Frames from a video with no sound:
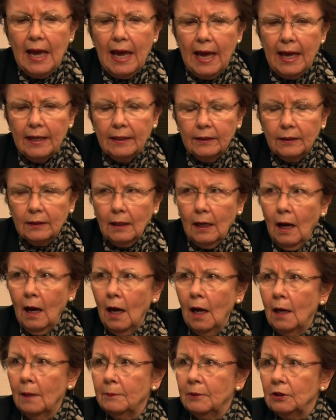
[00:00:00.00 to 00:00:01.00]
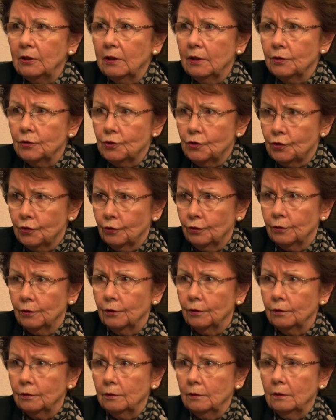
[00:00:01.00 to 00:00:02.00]
And a common
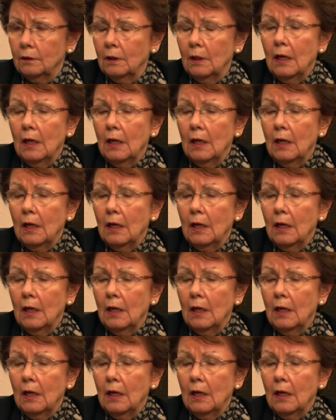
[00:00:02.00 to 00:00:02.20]
concern